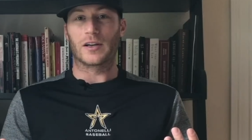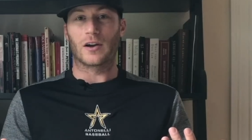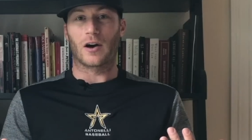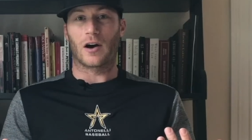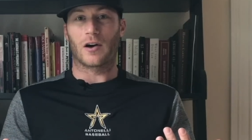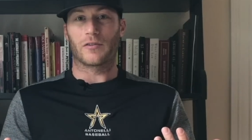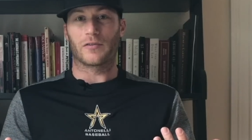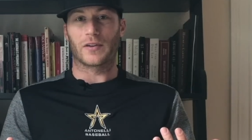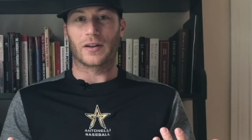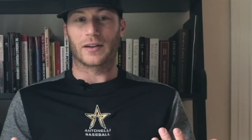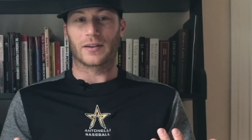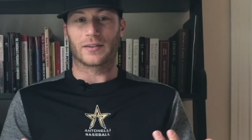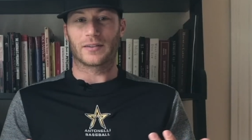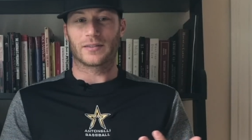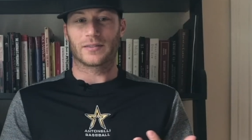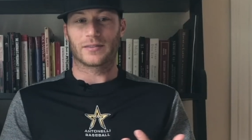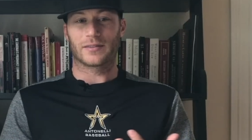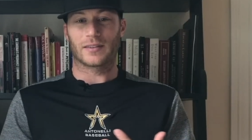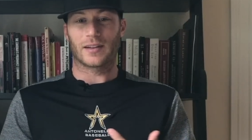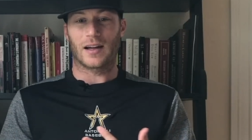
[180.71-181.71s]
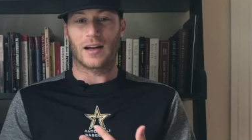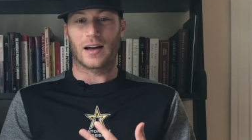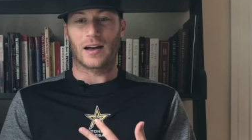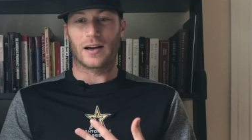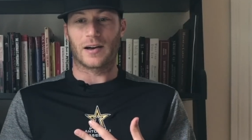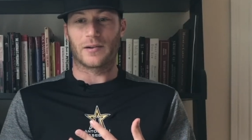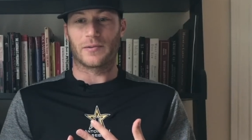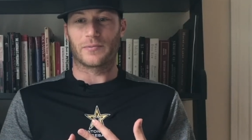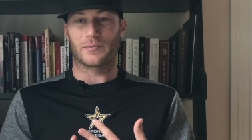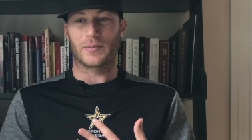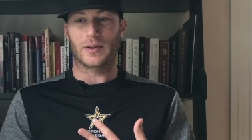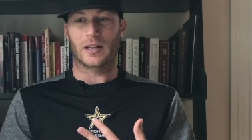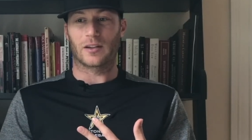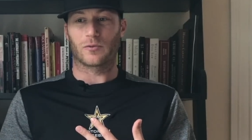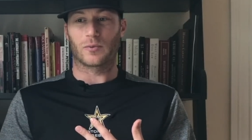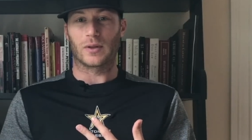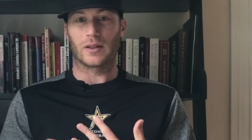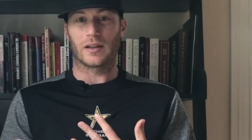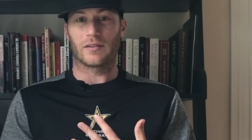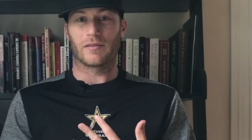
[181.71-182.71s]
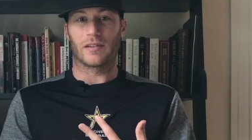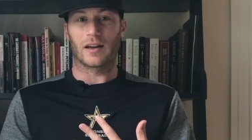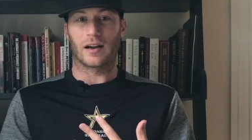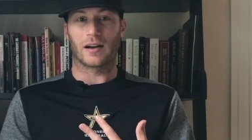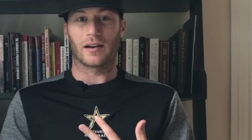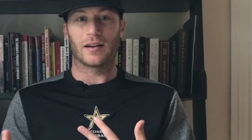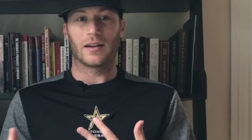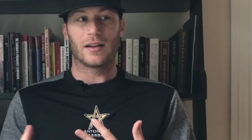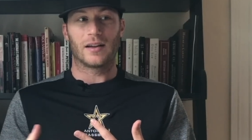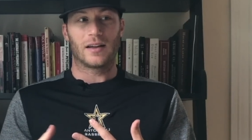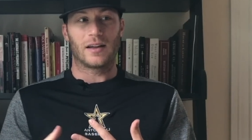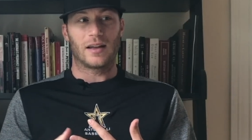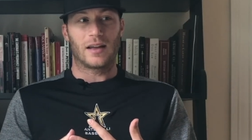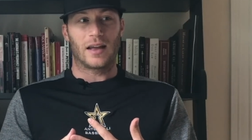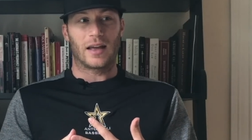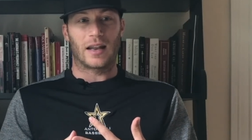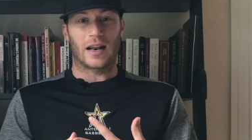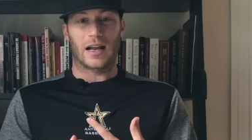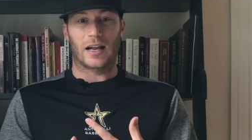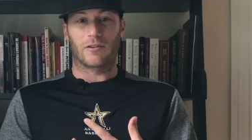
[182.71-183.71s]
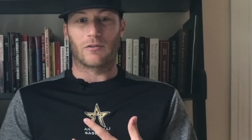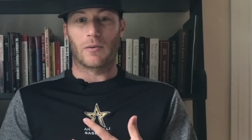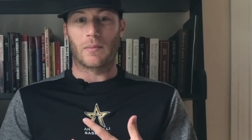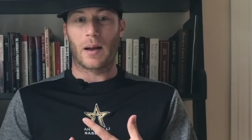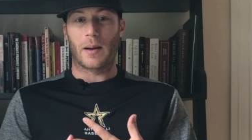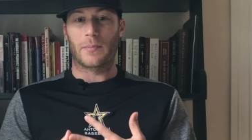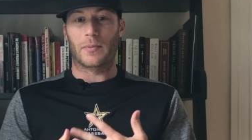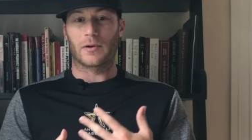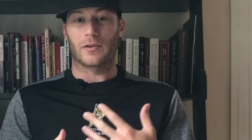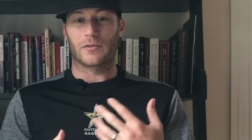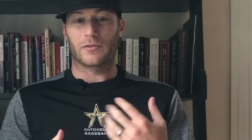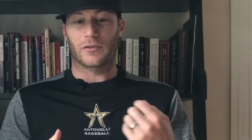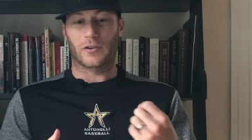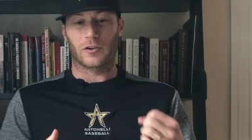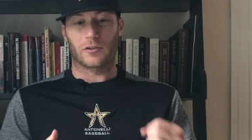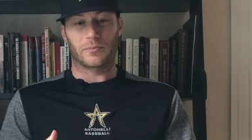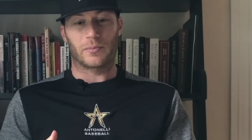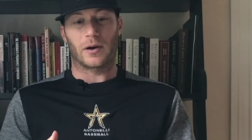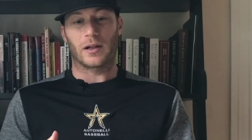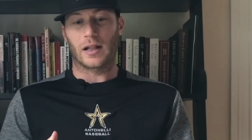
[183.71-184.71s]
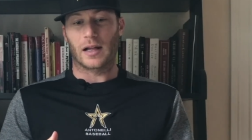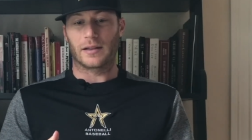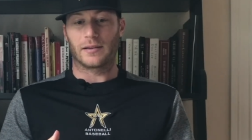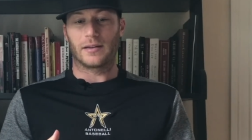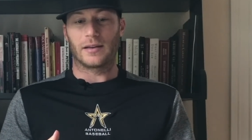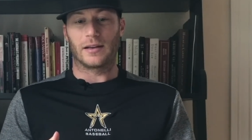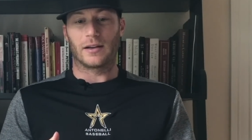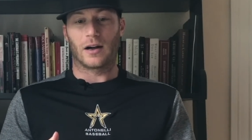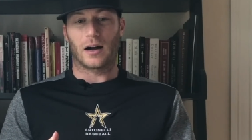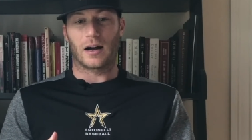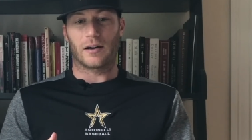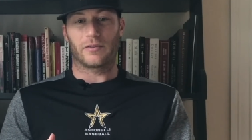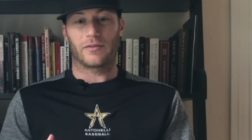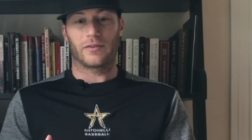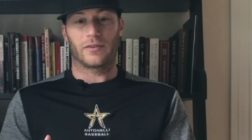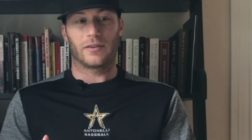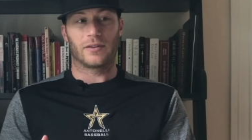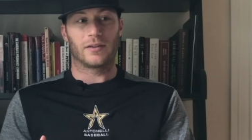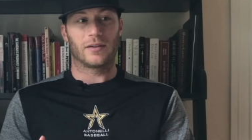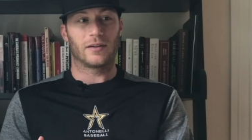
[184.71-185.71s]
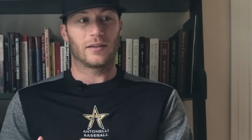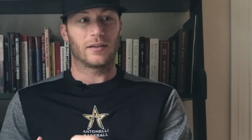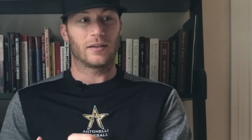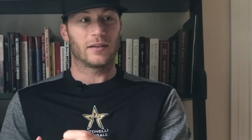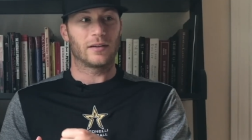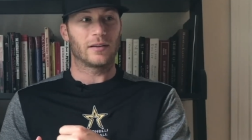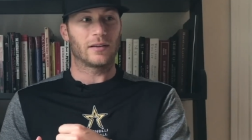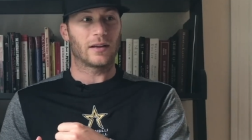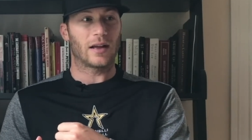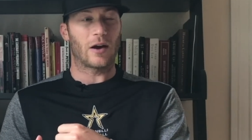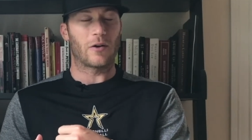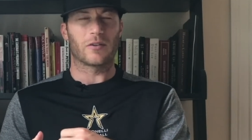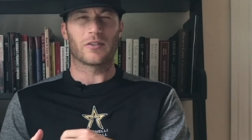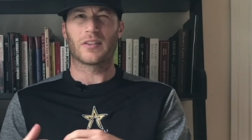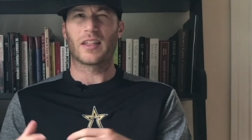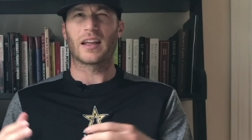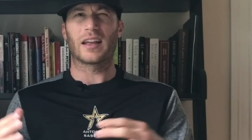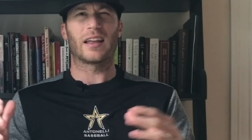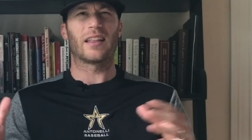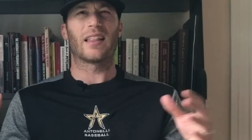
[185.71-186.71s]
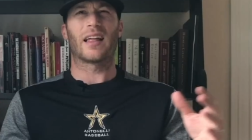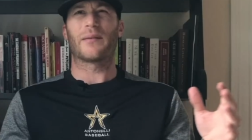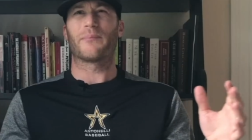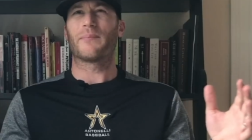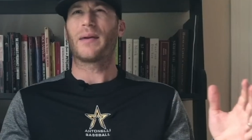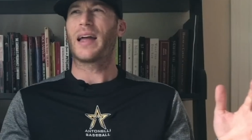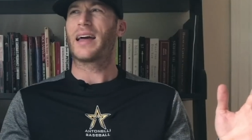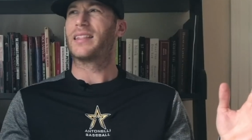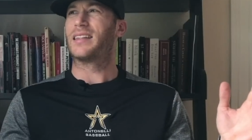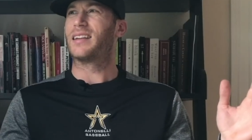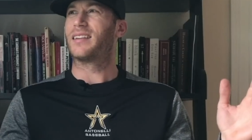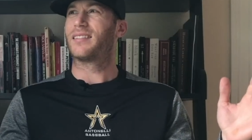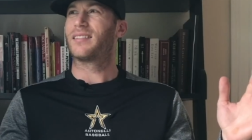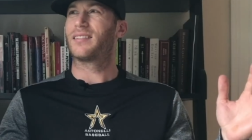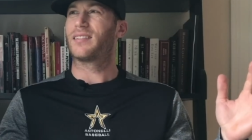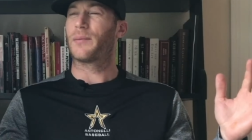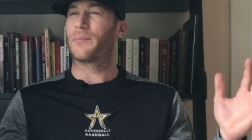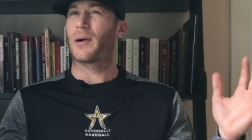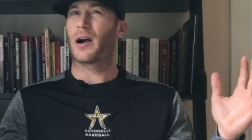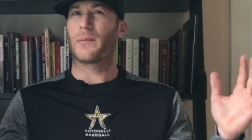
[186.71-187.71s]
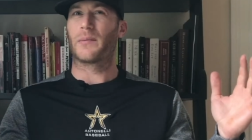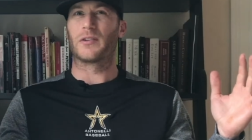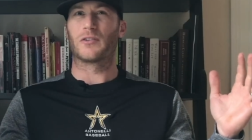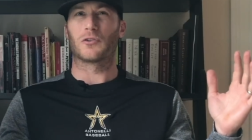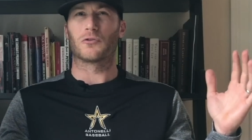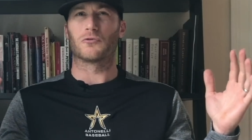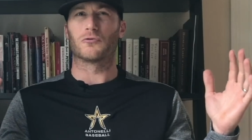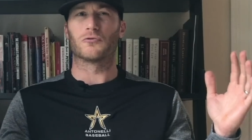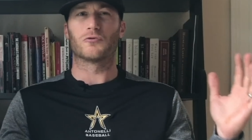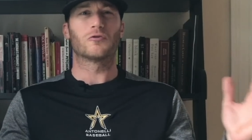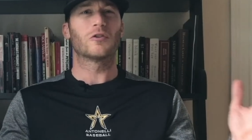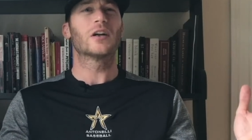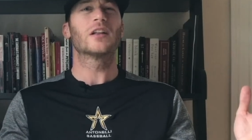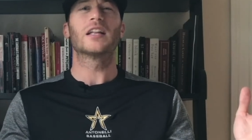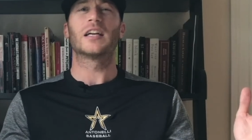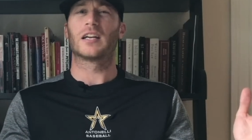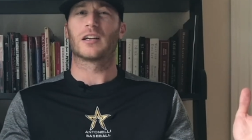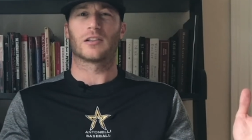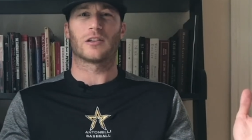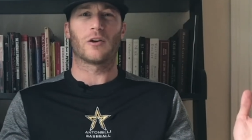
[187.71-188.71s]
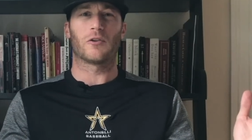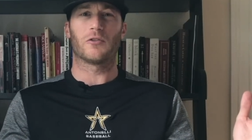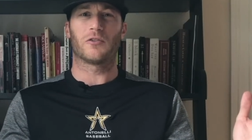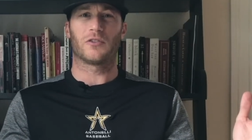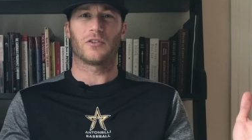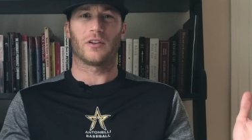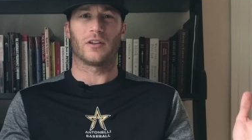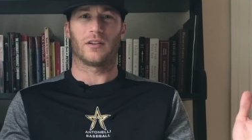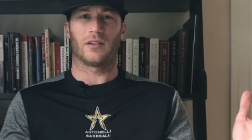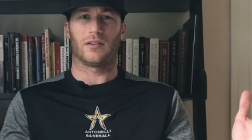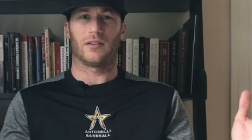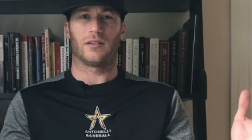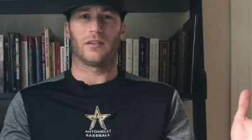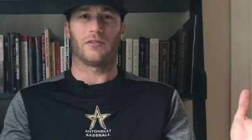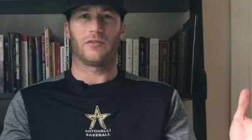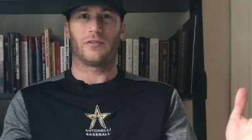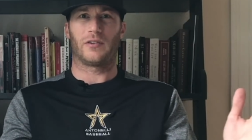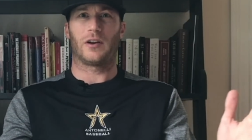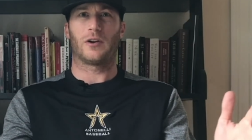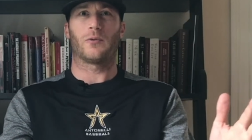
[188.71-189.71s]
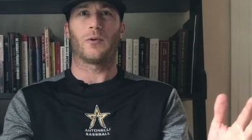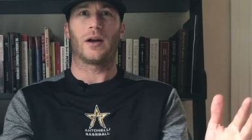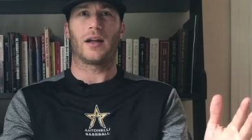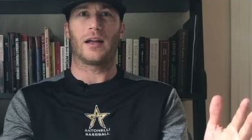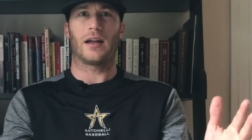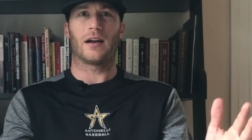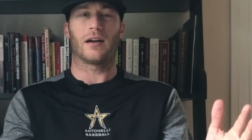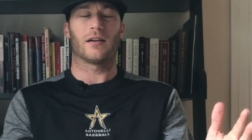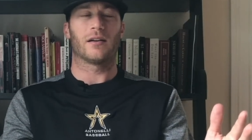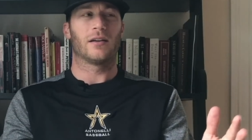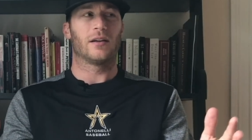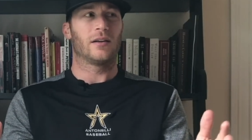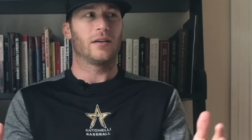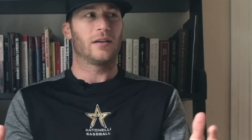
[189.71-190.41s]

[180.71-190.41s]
golfing um, because we lived there. And I can remember the first ball I teed off, I was thinking like, man, these apartments are really close to the fairway here.